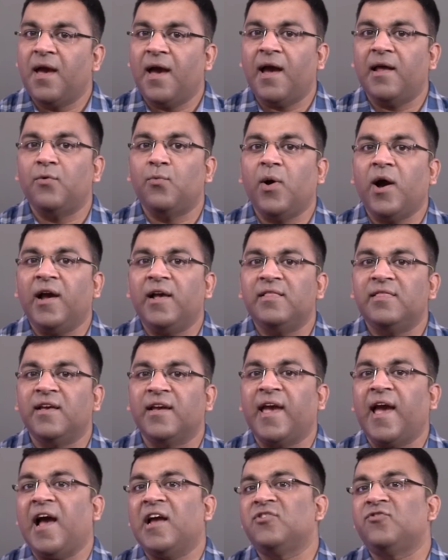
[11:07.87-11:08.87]
And while the
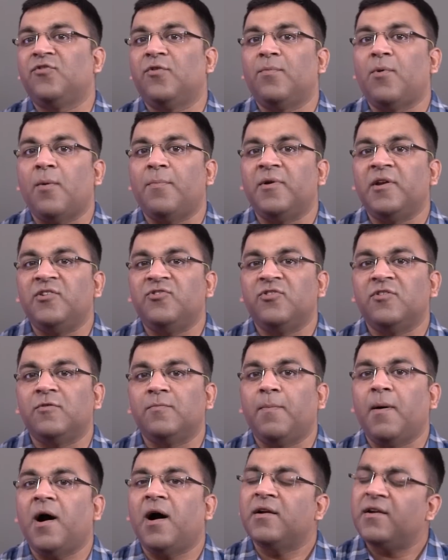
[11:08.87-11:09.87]
cash from operations
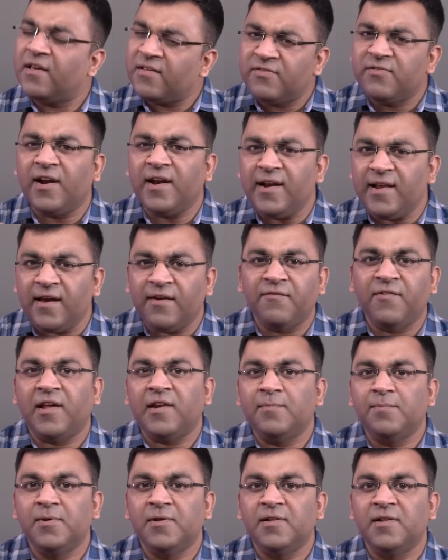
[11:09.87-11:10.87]
part is readily
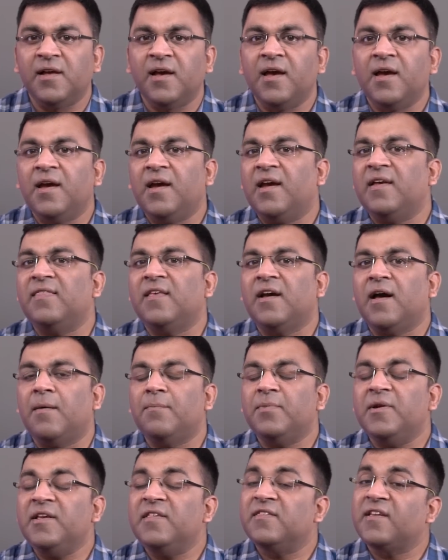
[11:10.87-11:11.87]
available in the
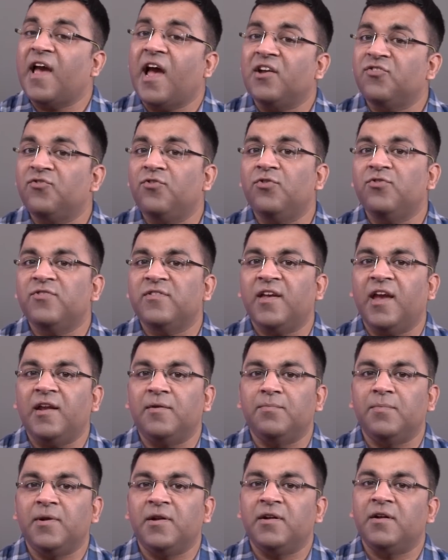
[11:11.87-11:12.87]
company's cash flow
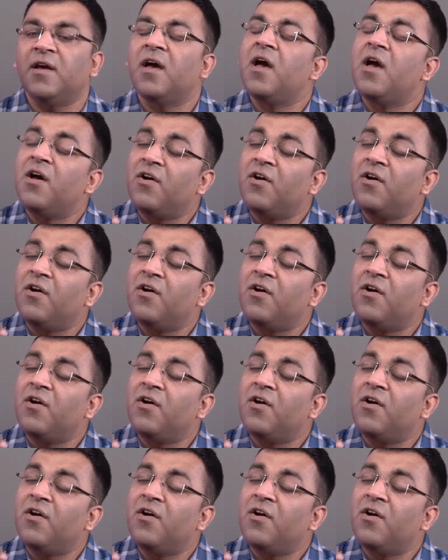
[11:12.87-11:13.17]
statement,